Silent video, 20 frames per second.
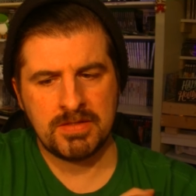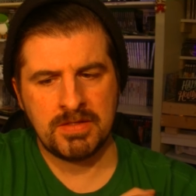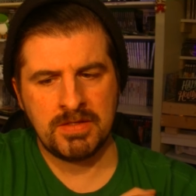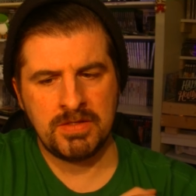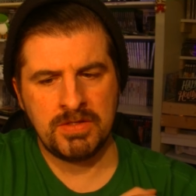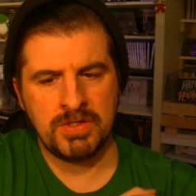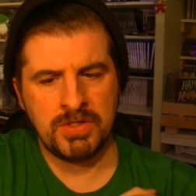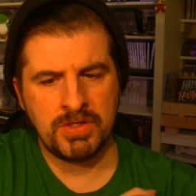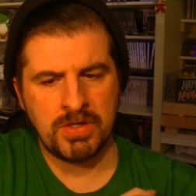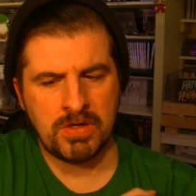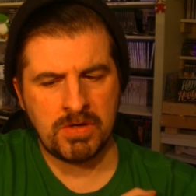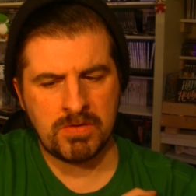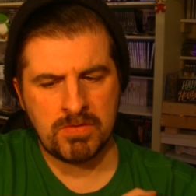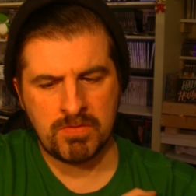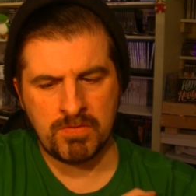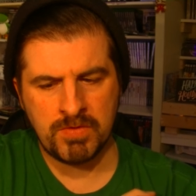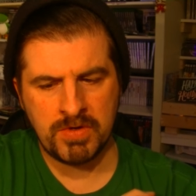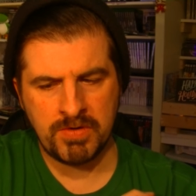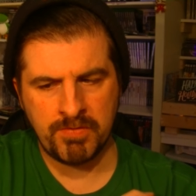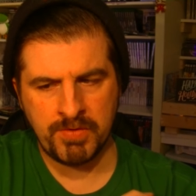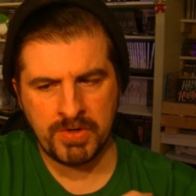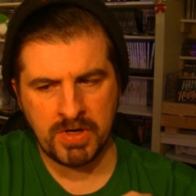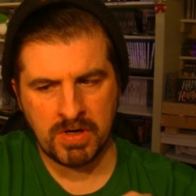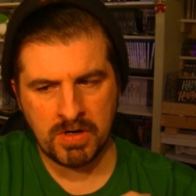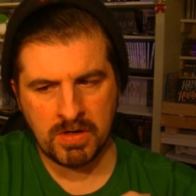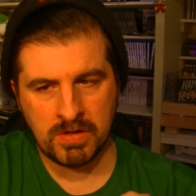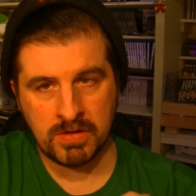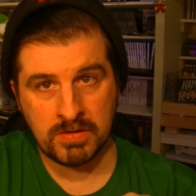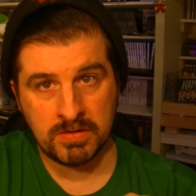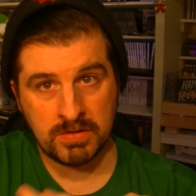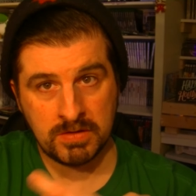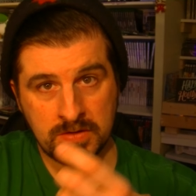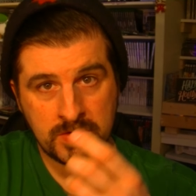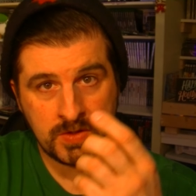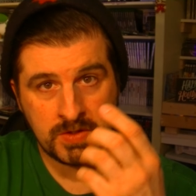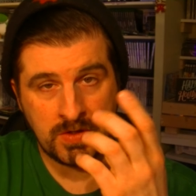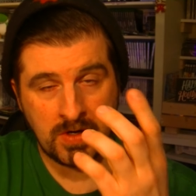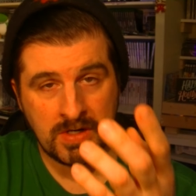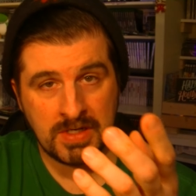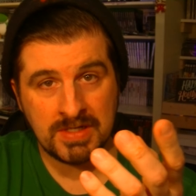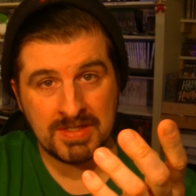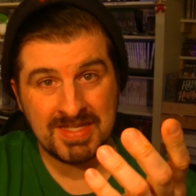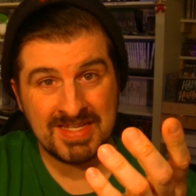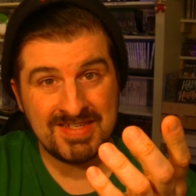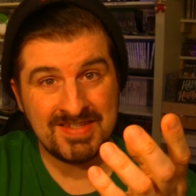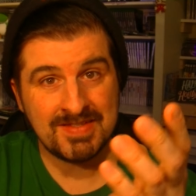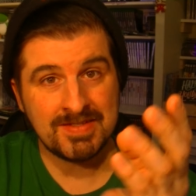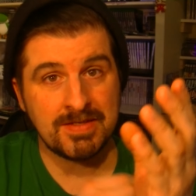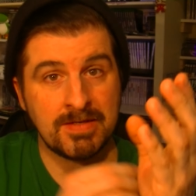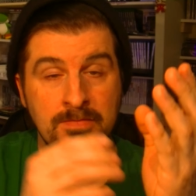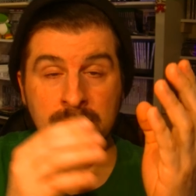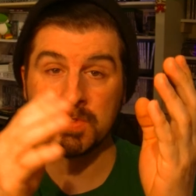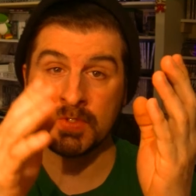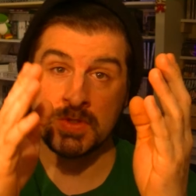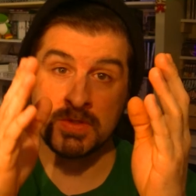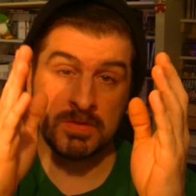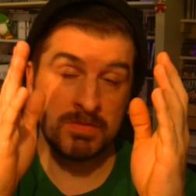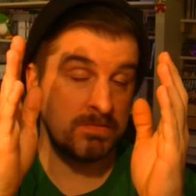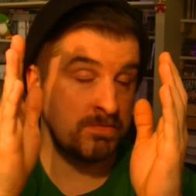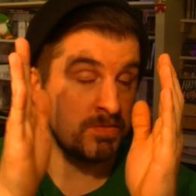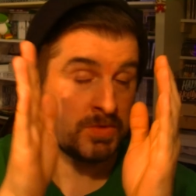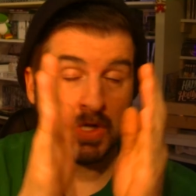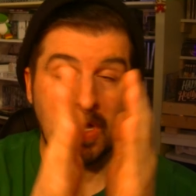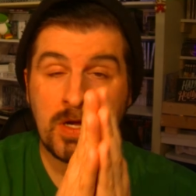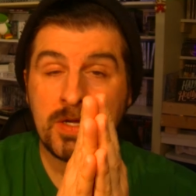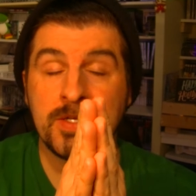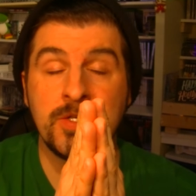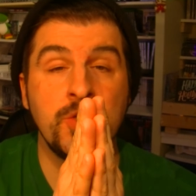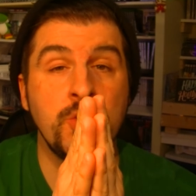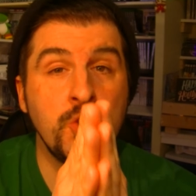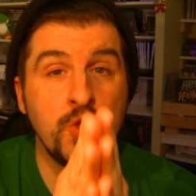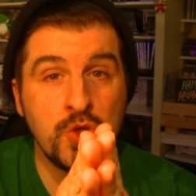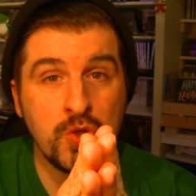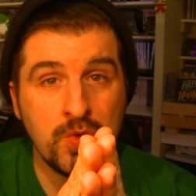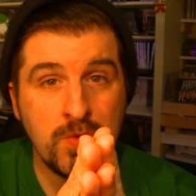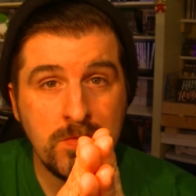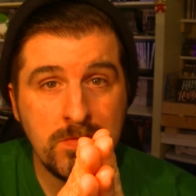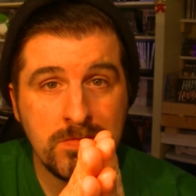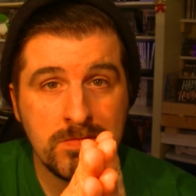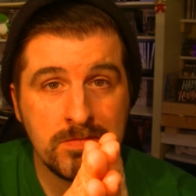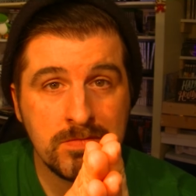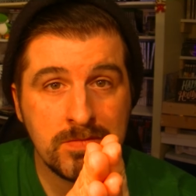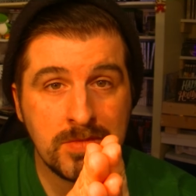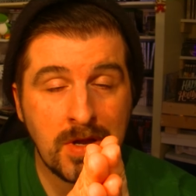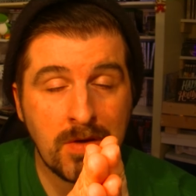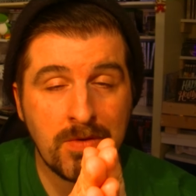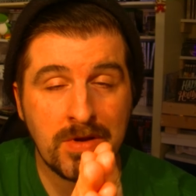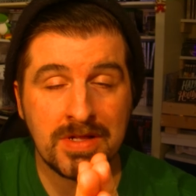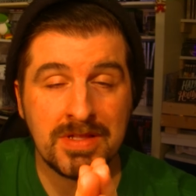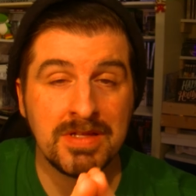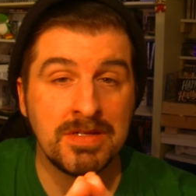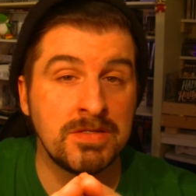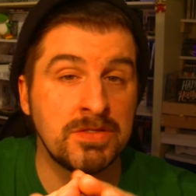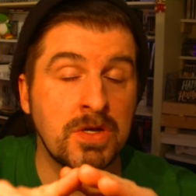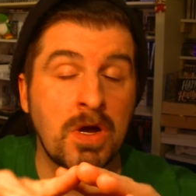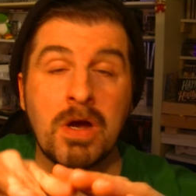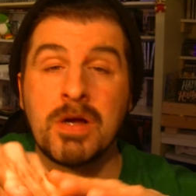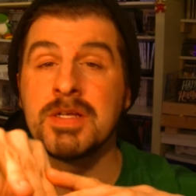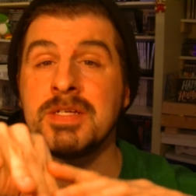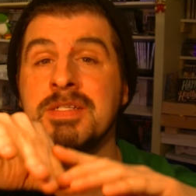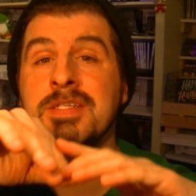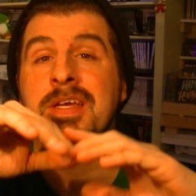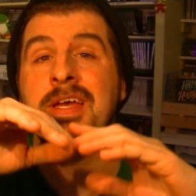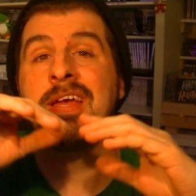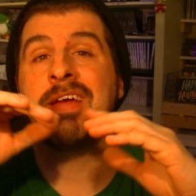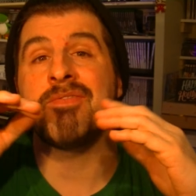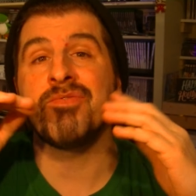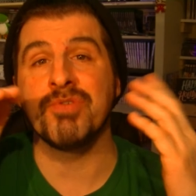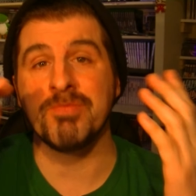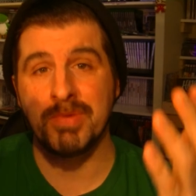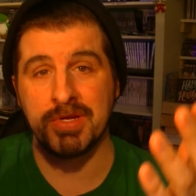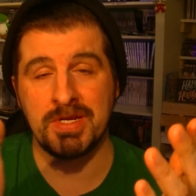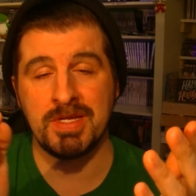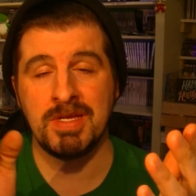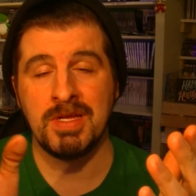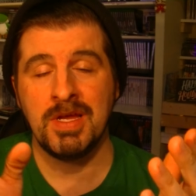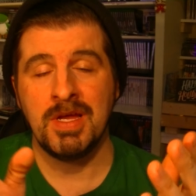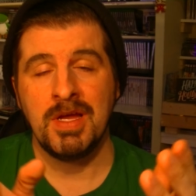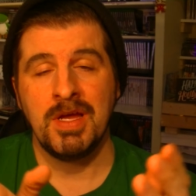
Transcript: you know, when we all started this, I'm talking to you directly, talking to everybody.